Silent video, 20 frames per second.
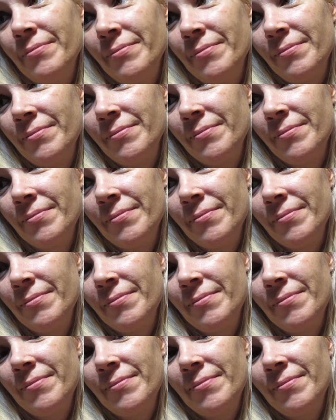live in Flushing.
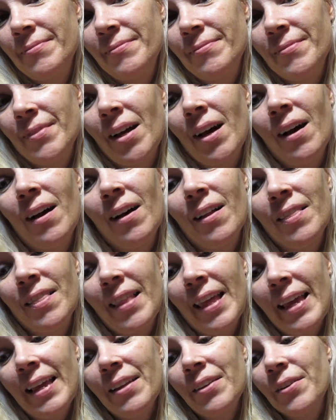Uh,
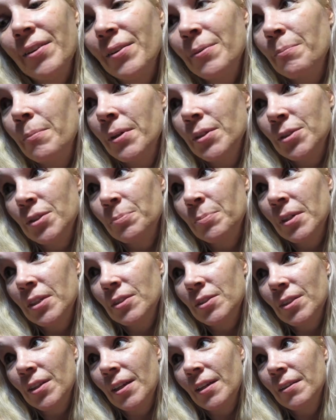later, much,
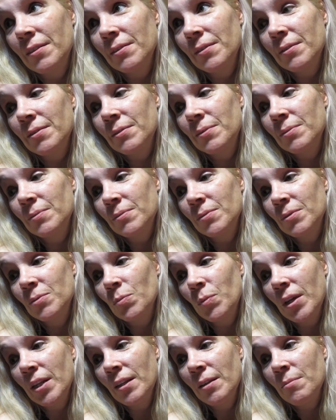much later
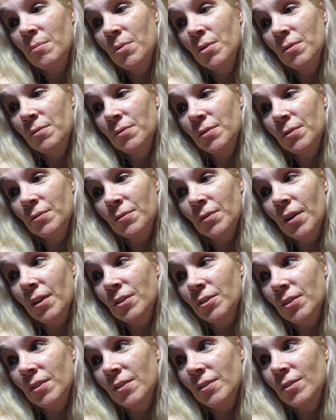we didn't move to
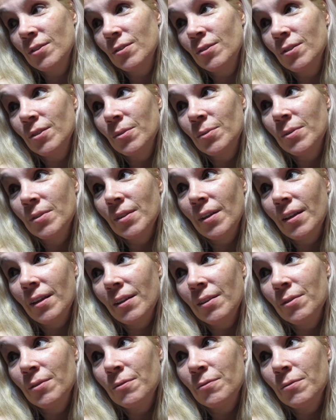Flushing until she was
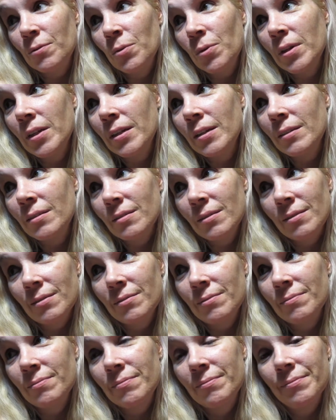like in her 40s.
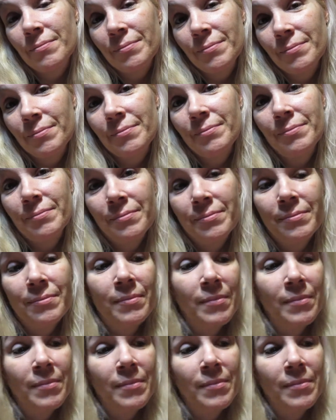Whatever.